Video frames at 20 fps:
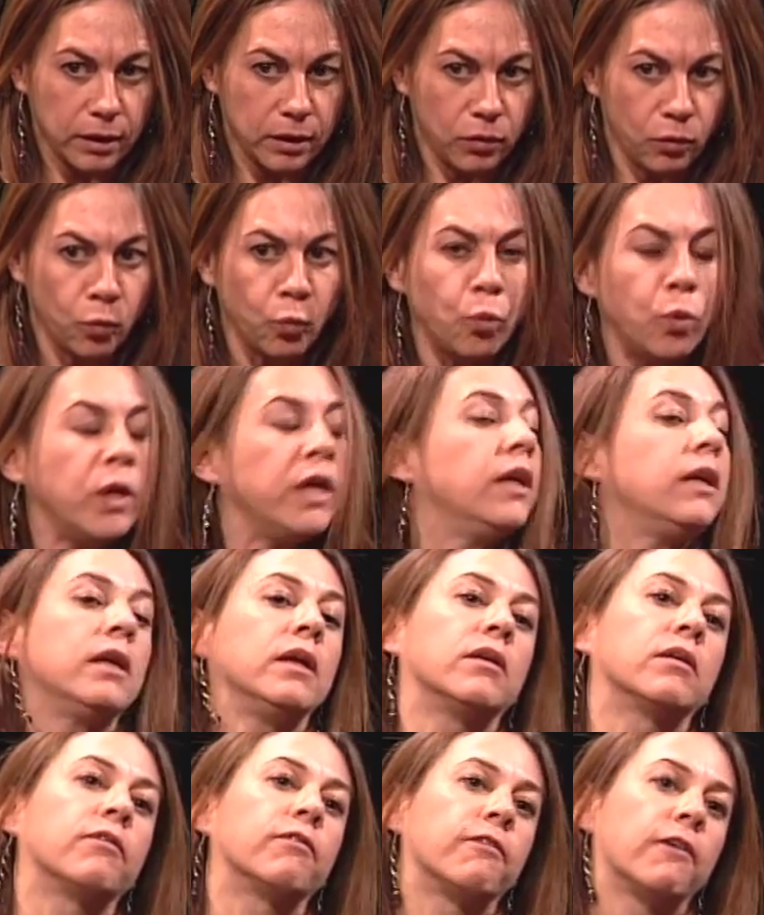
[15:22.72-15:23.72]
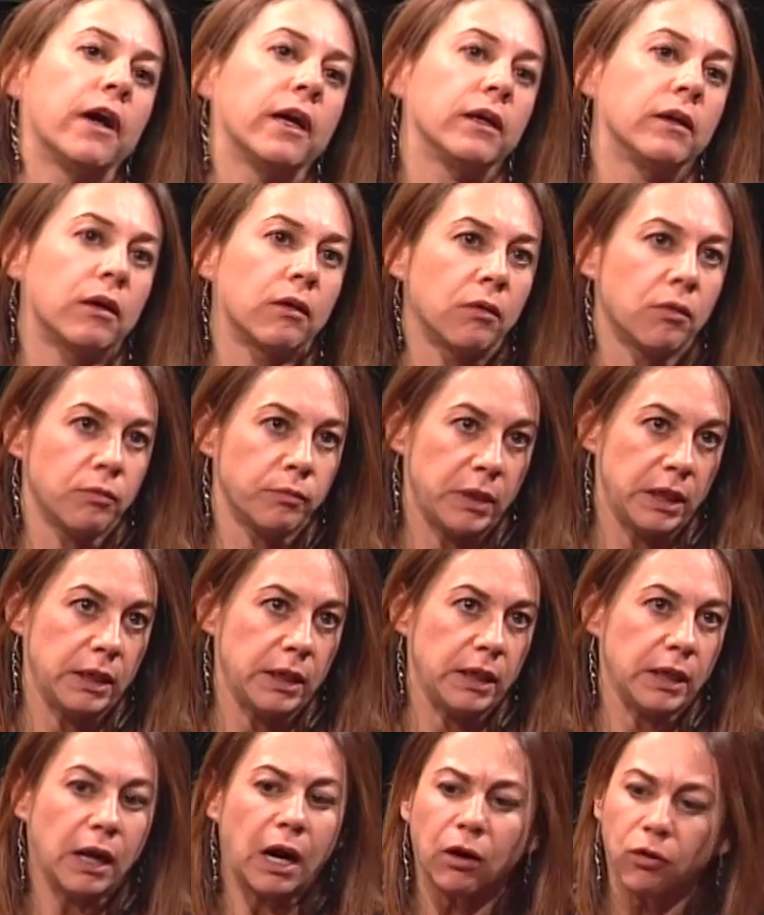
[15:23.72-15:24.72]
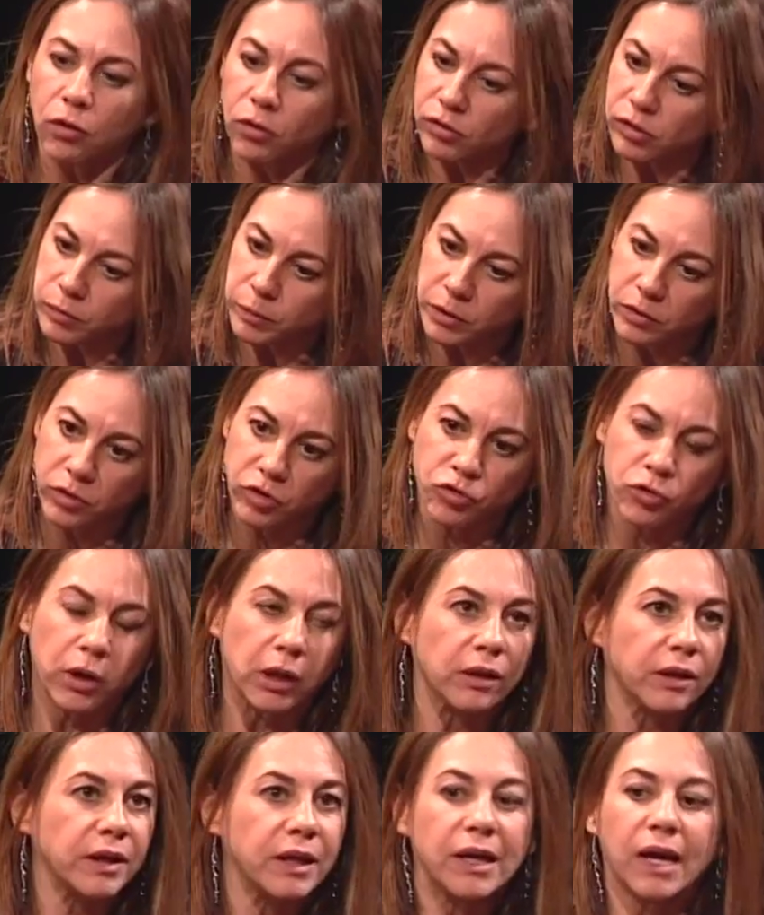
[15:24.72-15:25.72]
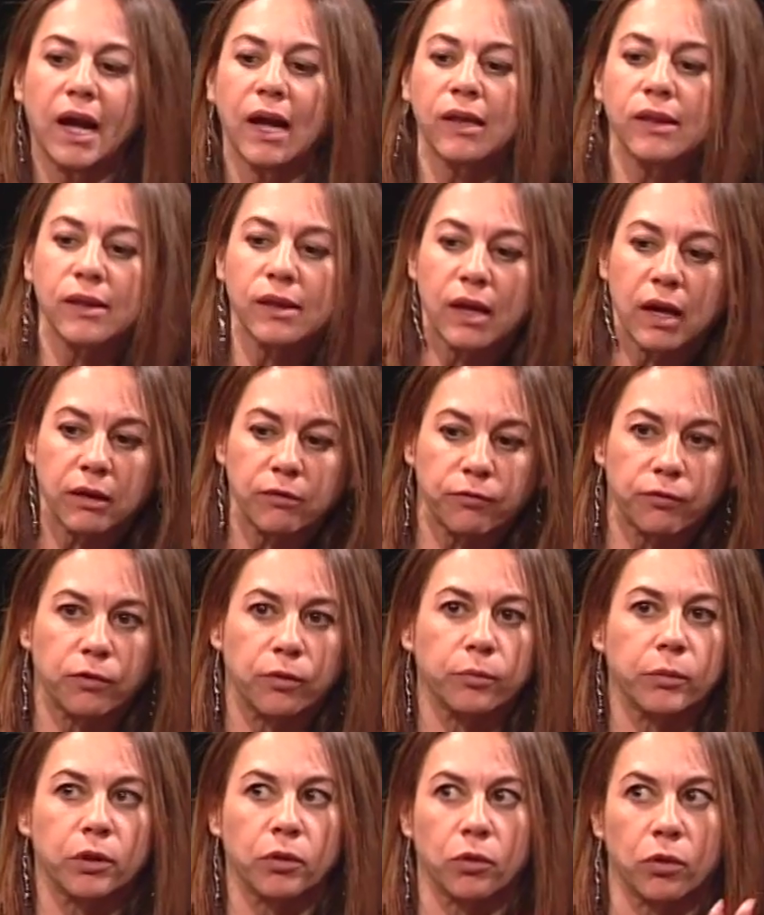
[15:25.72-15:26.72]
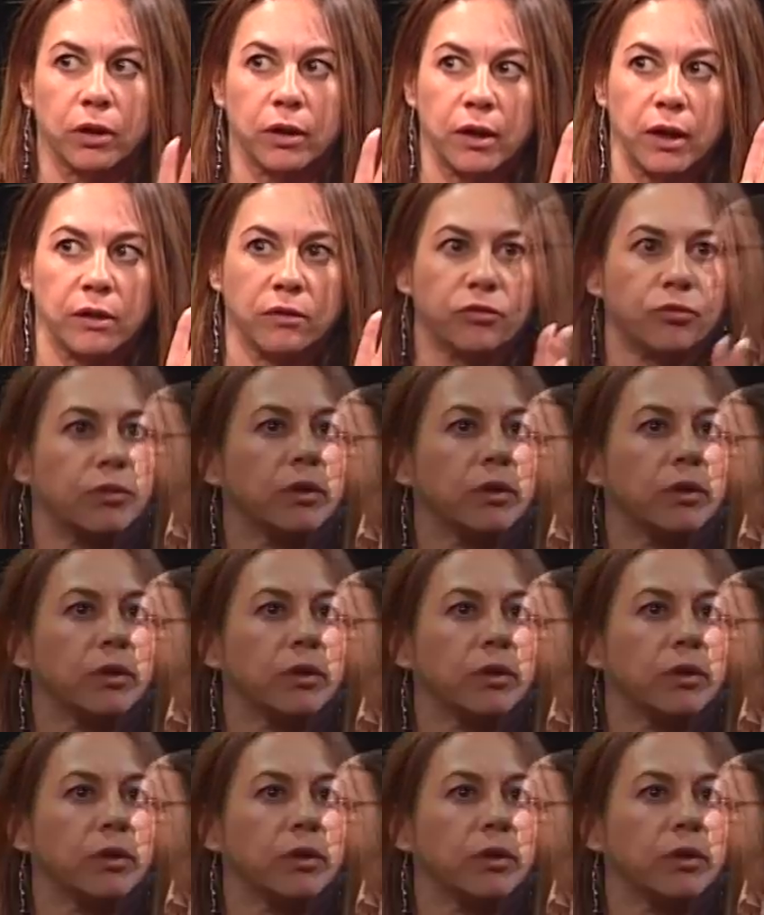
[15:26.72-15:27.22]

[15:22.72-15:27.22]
we need to find our own meaning, our own spirituality, aside from an organized